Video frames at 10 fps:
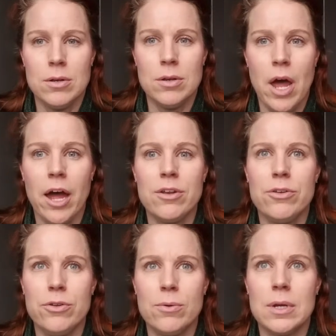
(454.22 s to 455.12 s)

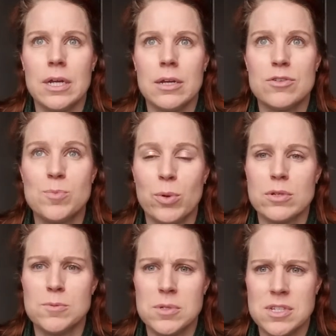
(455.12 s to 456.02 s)
not doing
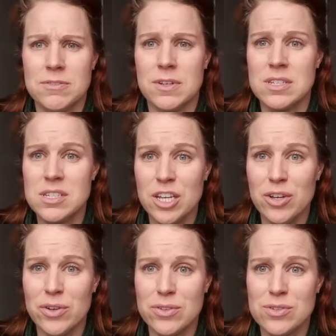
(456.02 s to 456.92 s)
sport-specific
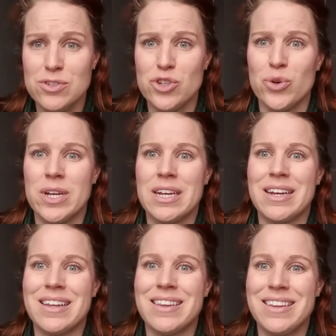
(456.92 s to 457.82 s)
skills,
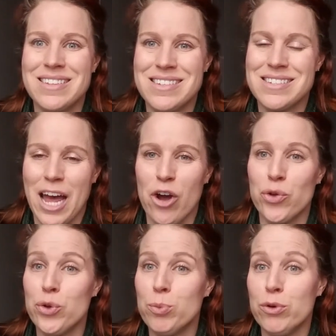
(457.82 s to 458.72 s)
doing this is how
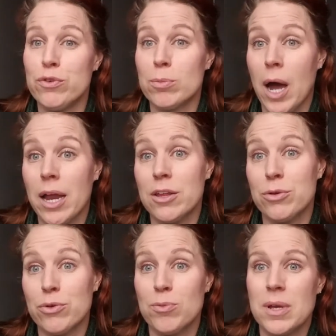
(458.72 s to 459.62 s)
you move your body
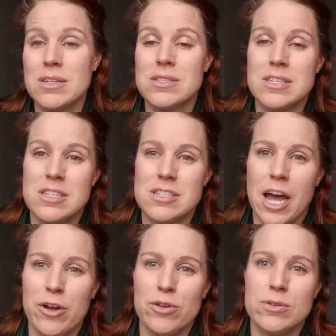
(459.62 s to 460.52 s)
through space. This is
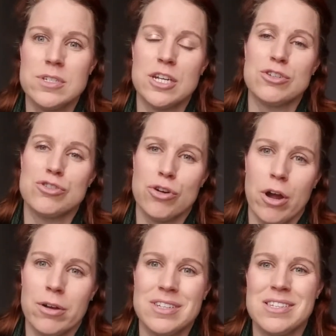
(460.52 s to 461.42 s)
how you stay
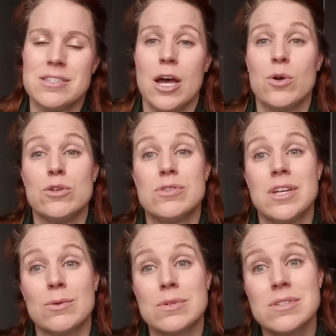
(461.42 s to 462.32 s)
strong. This is how you
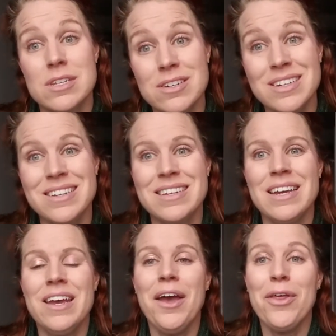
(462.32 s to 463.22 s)
stay resilient.
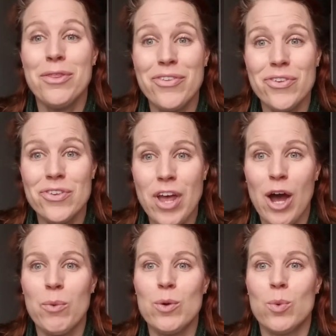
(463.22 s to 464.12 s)
This is
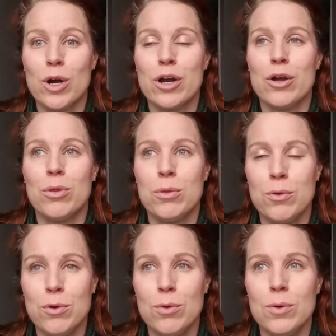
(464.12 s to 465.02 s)
how we work
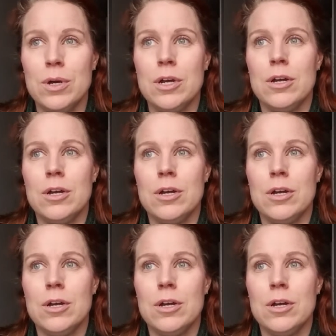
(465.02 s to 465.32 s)
through